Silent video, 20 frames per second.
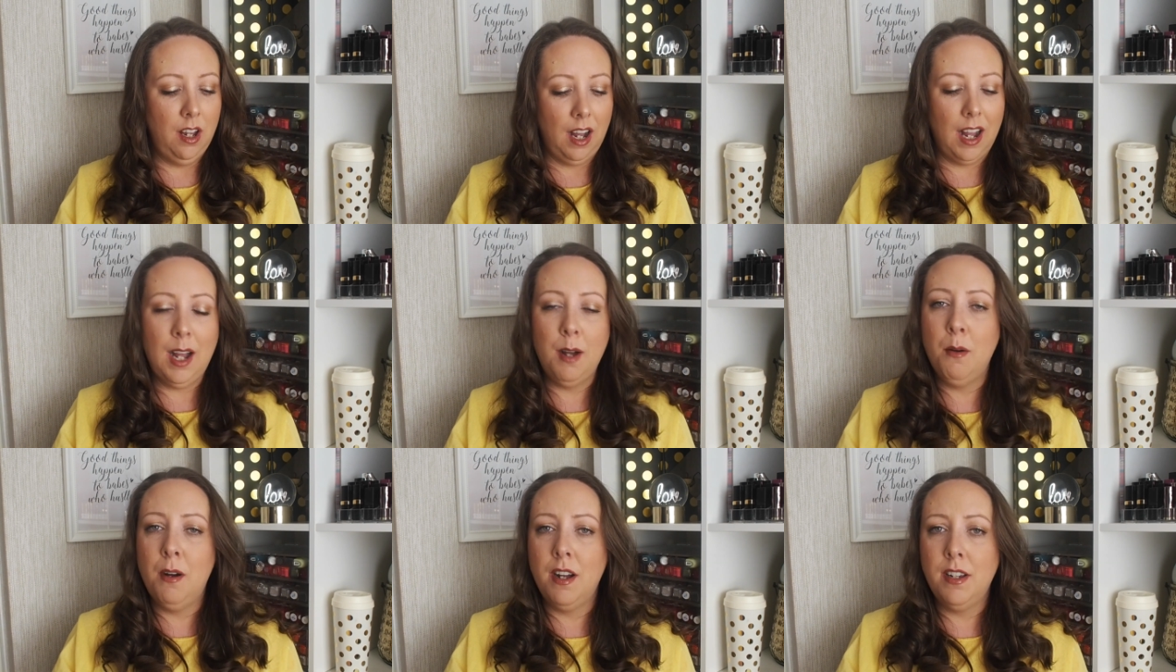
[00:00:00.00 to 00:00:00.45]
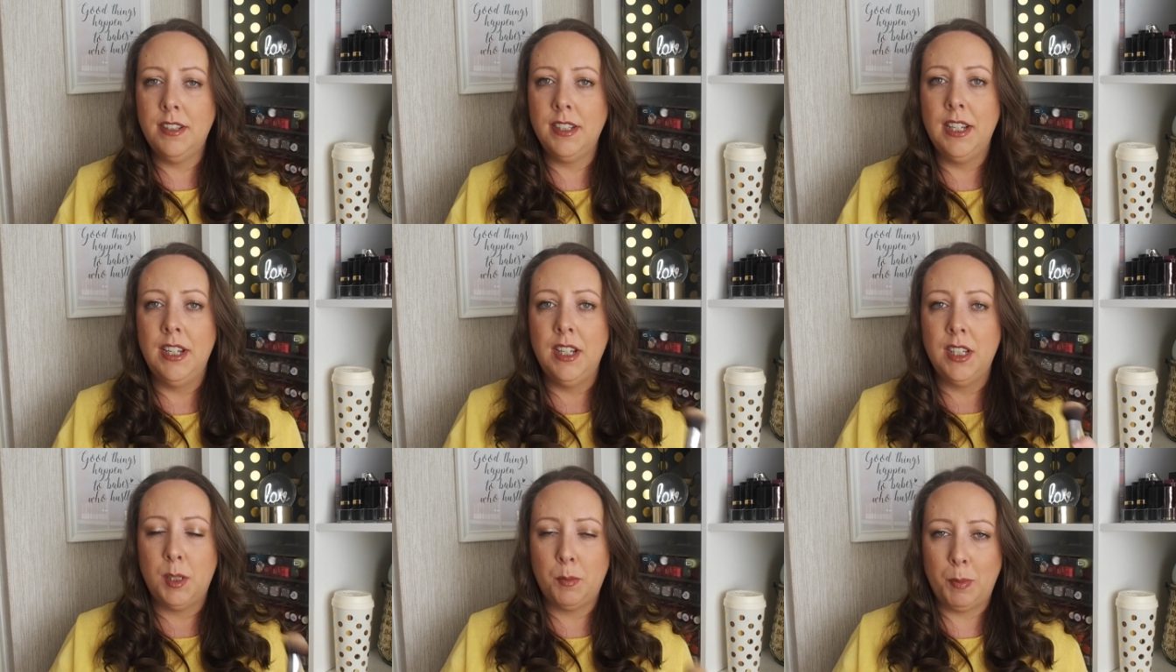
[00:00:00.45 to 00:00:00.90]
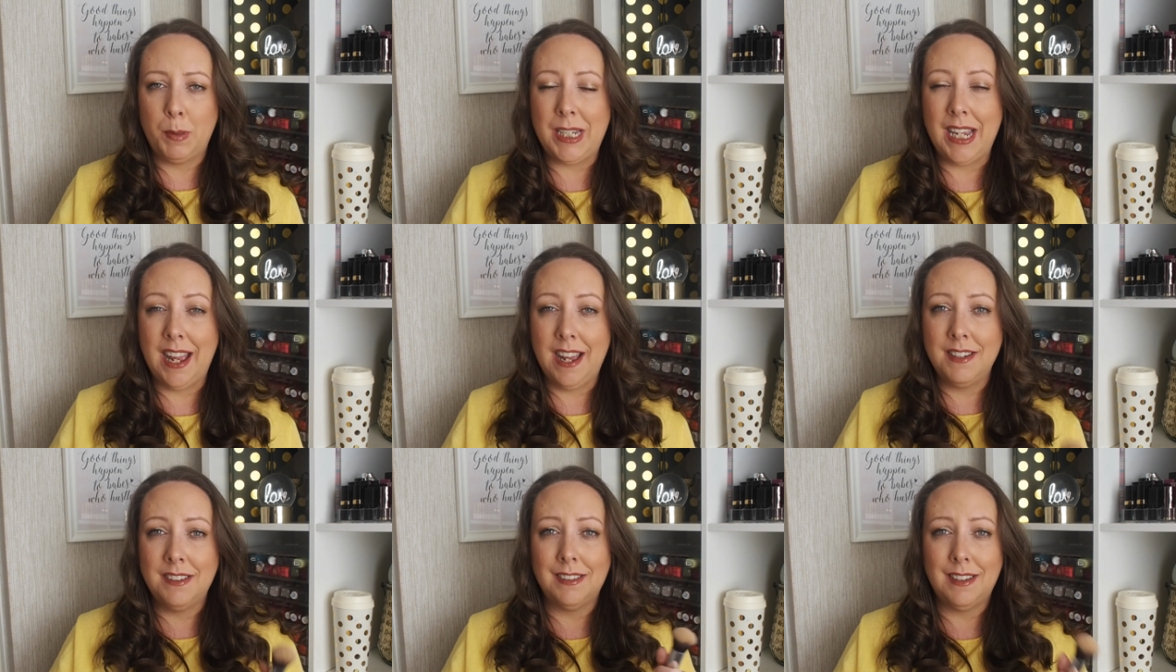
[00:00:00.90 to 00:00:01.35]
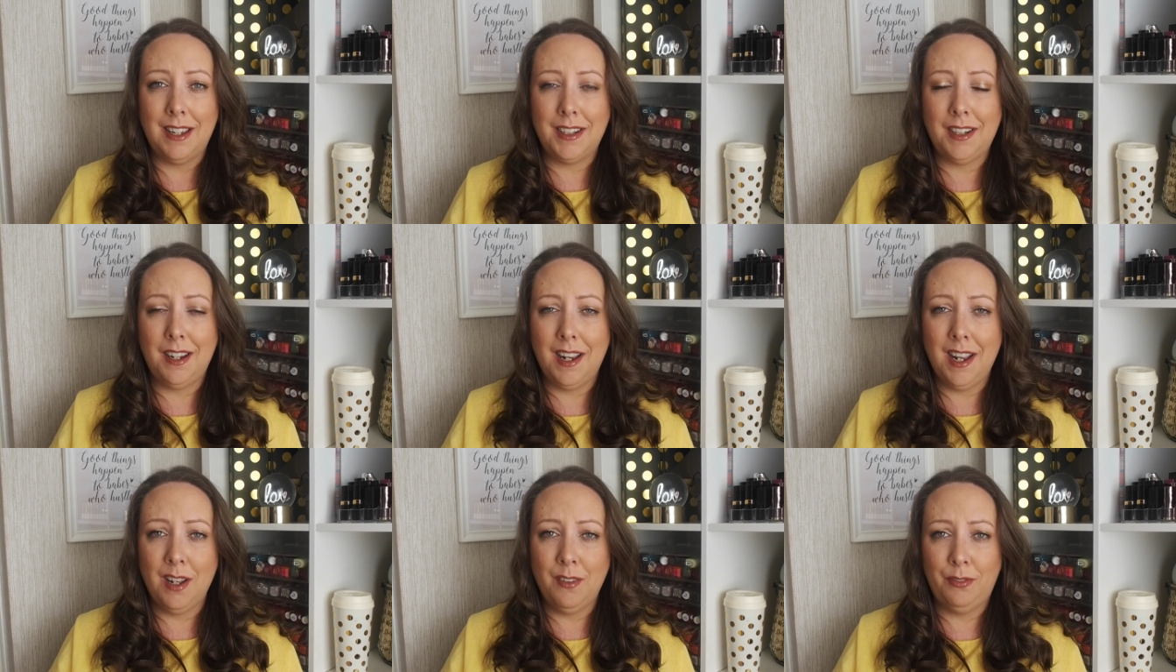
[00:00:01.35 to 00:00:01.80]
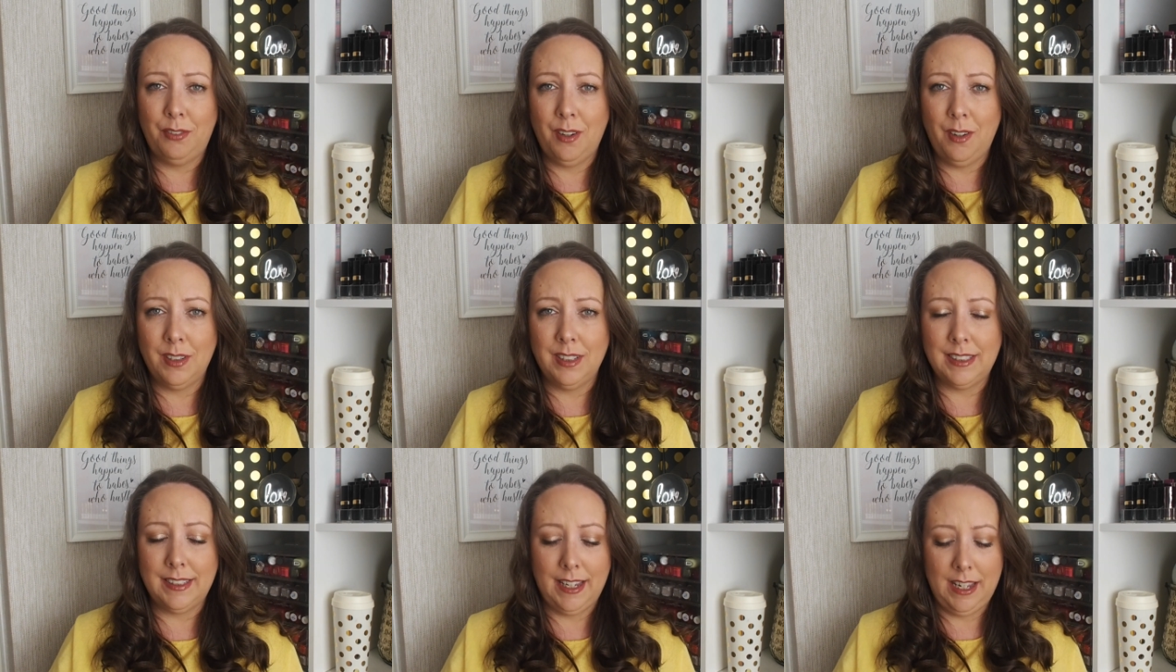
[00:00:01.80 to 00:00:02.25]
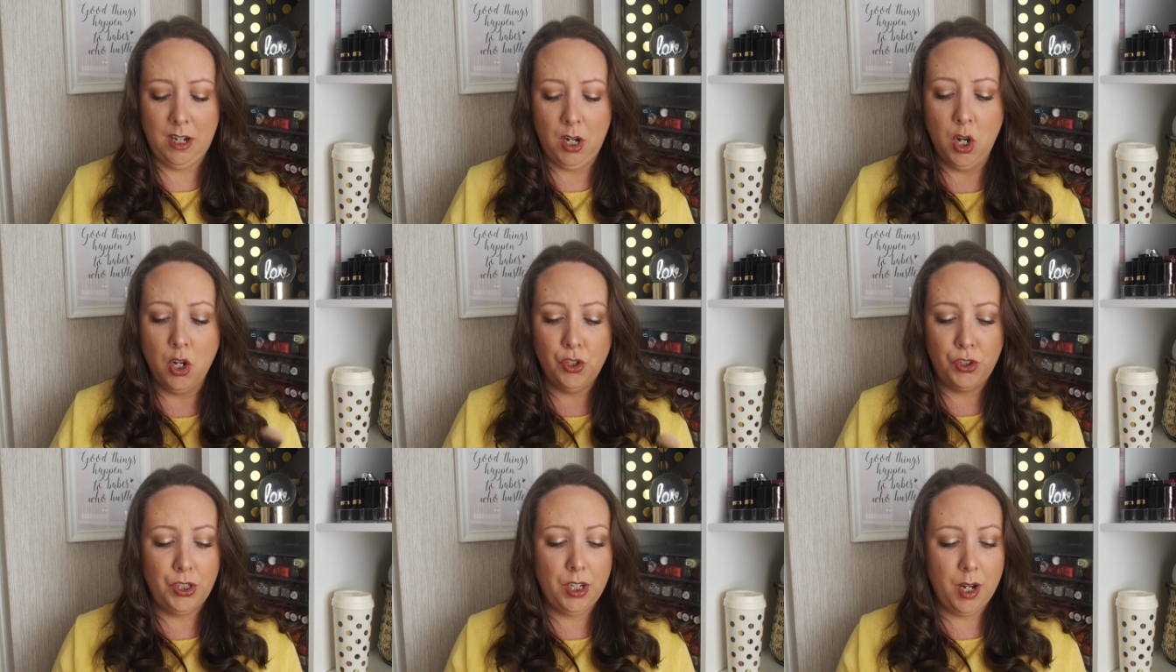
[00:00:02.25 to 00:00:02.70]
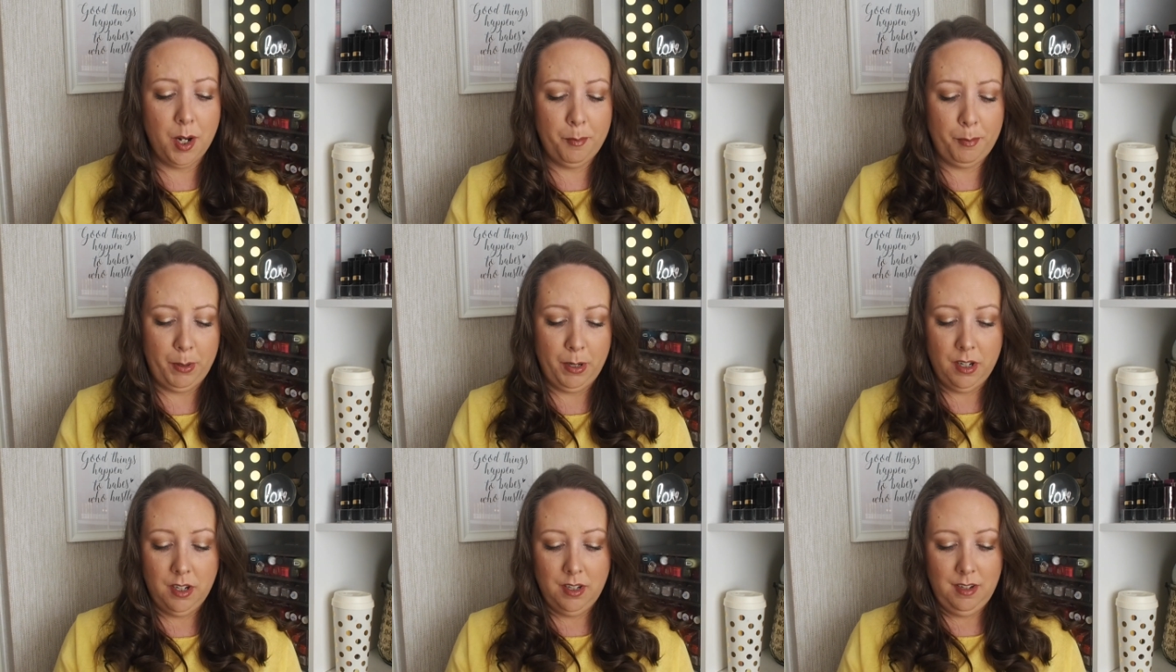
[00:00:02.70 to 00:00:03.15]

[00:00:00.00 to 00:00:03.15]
I want to pretend like I have flawless skin. Shut up.